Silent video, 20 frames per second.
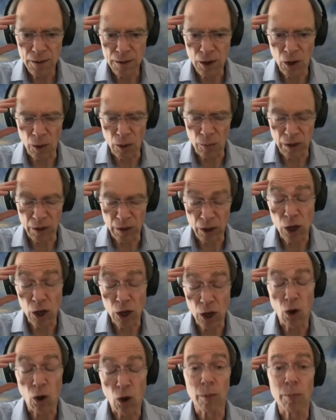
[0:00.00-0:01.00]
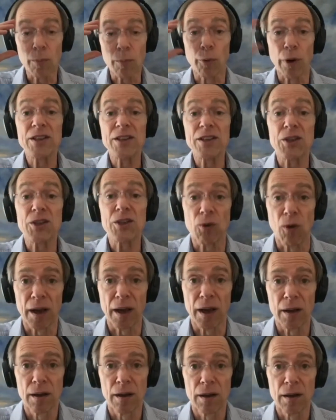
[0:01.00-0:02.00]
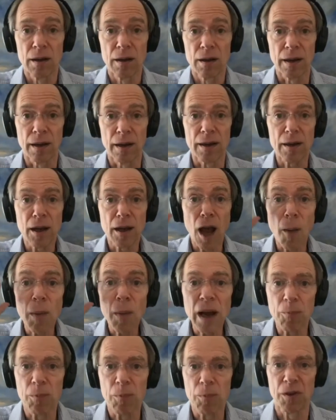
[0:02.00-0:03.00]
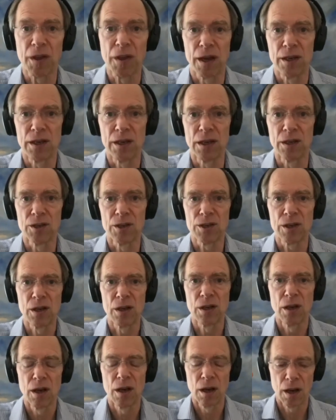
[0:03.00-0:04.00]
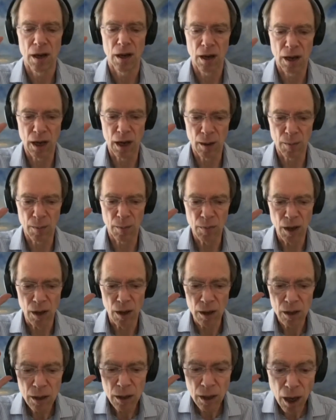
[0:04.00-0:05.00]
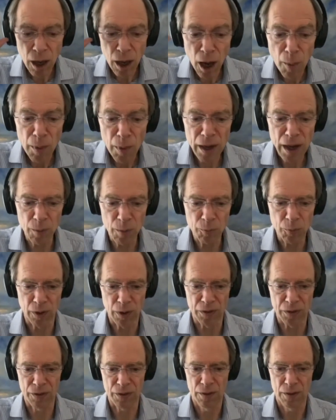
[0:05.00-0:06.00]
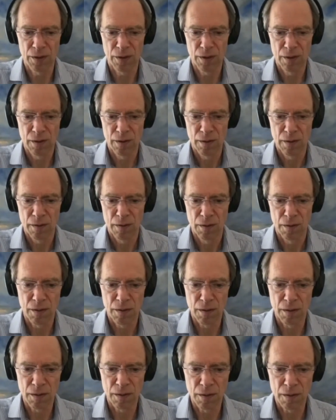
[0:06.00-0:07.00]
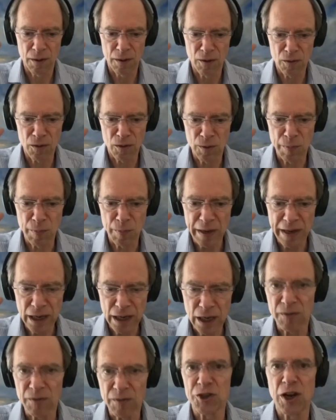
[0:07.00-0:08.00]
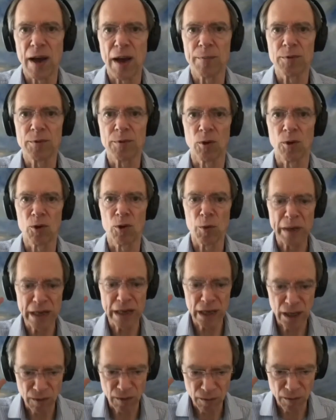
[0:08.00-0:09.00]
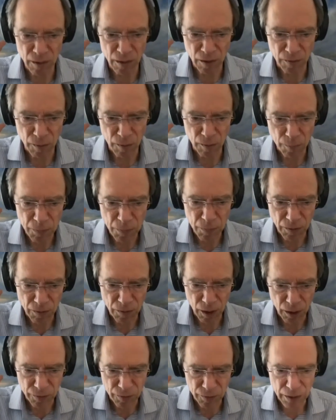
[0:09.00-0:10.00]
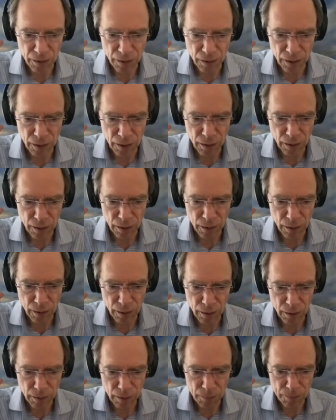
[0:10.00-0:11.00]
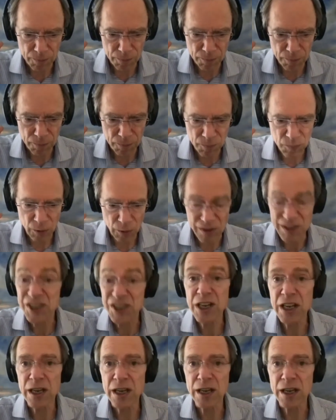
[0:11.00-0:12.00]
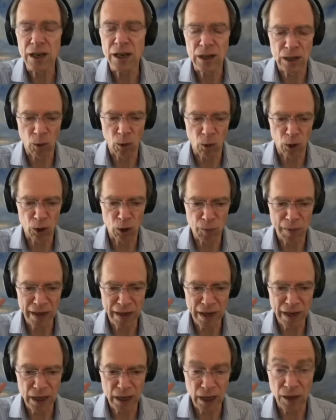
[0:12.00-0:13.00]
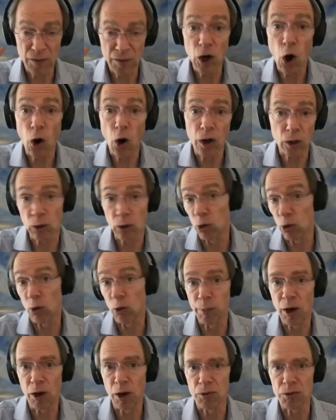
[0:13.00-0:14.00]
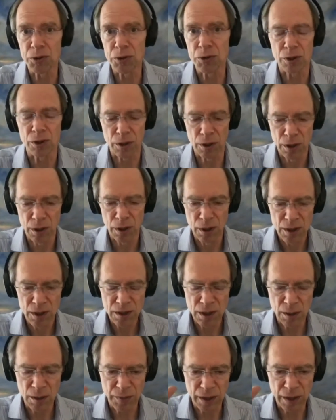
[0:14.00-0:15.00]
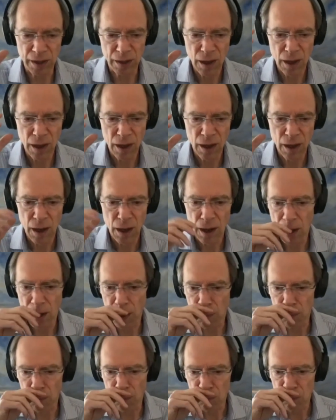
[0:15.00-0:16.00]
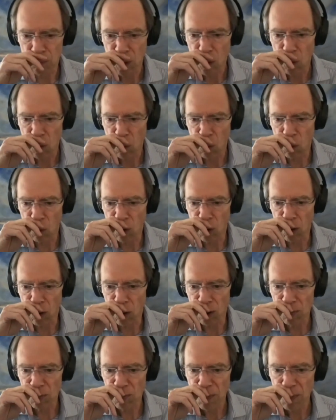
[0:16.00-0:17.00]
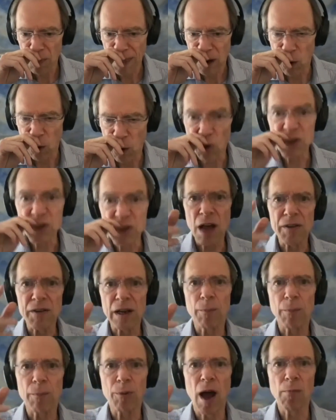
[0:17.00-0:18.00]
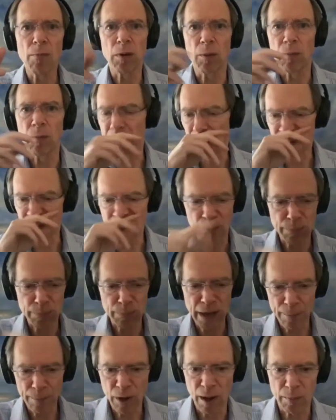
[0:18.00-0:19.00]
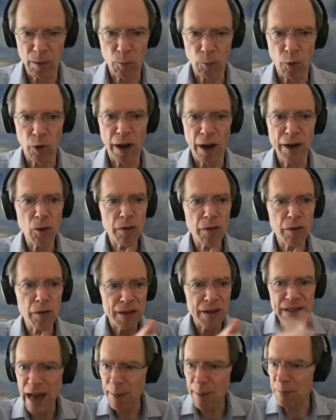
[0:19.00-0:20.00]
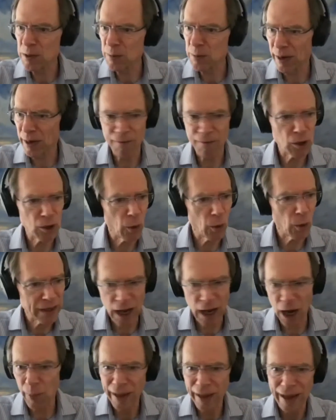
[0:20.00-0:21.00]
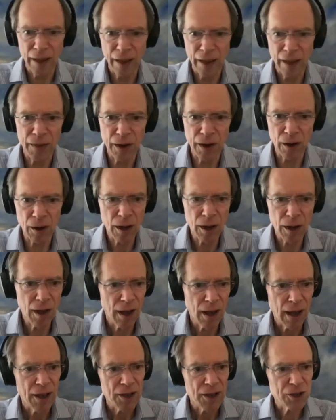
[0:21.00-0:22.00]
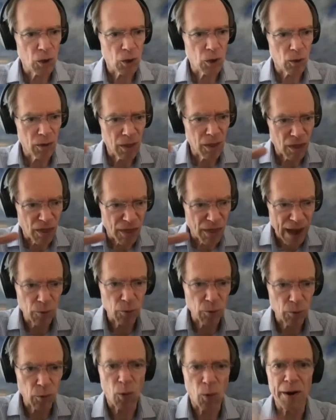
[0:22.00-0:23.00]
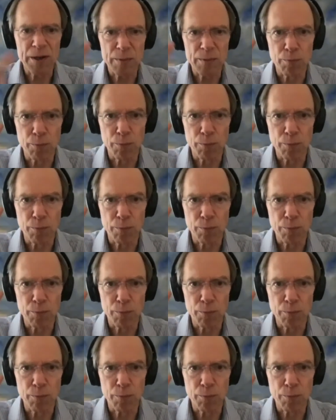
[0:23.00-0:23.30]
called, you could call it brainstorming, like coming up with ideas, um, coming up with the beginning of a chapter or the beginning of, of, of, of a, you know, a scene or the beginning of an article or a post or something, um, or or solving a problem. Like I've got a plot problem where I know this happens, but I have no idea how we get there. So that requires